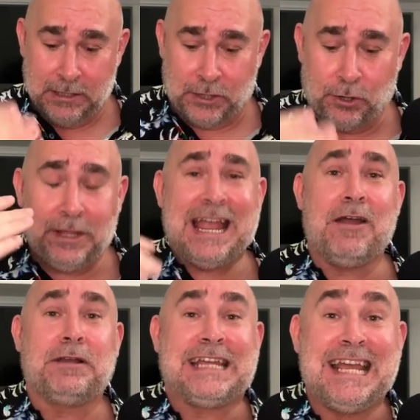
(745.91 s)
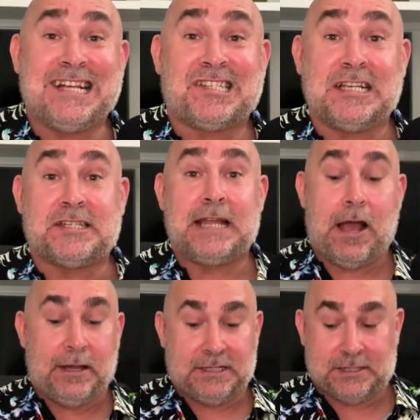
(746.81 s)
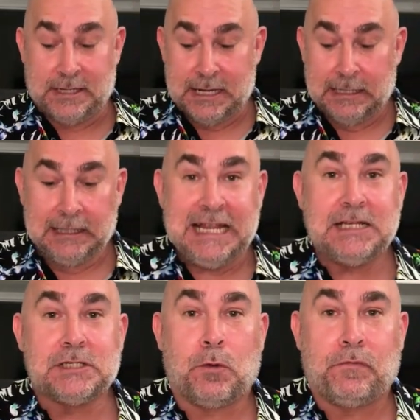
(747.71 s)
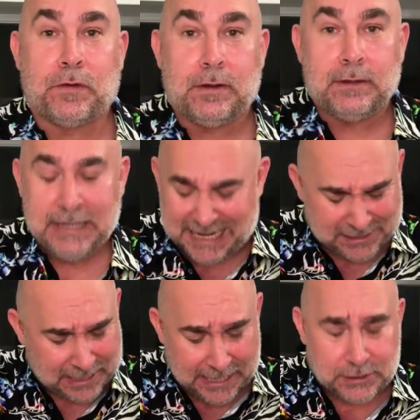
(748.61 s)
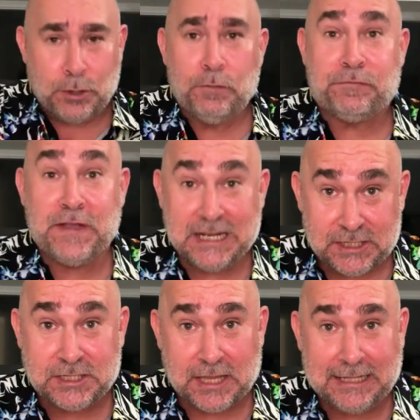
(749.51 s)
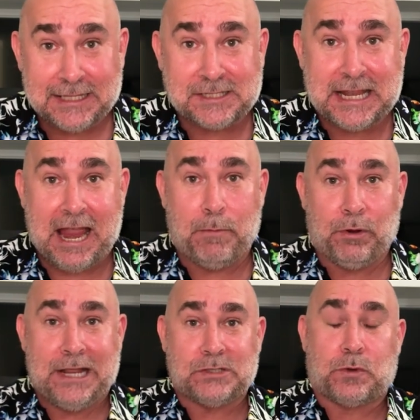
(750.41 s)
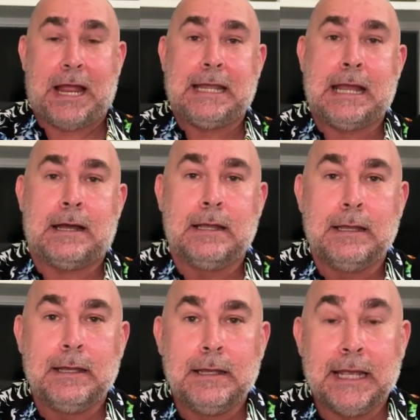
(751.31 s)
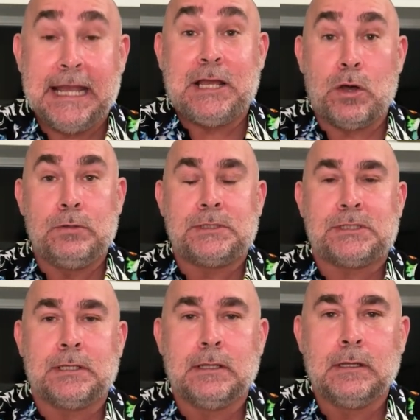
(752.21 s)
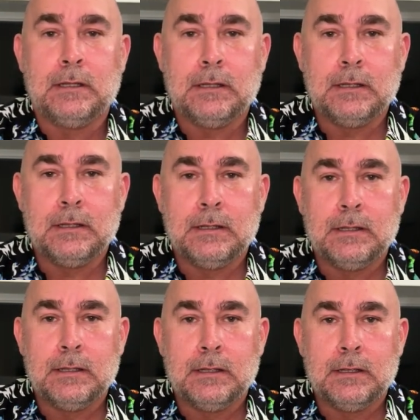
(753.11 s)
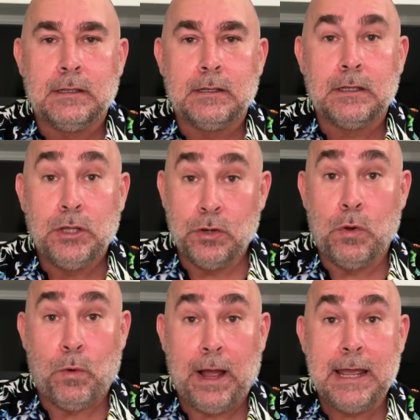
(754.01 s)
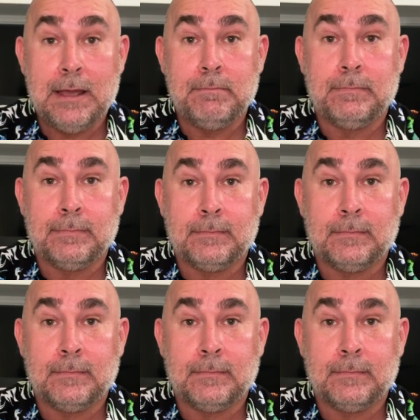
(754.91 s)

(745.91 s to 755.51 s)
Curly-haired geek sits down. He leans over. He's like 2 feet, just like this camera is right now. And he goes, "You know who I am?"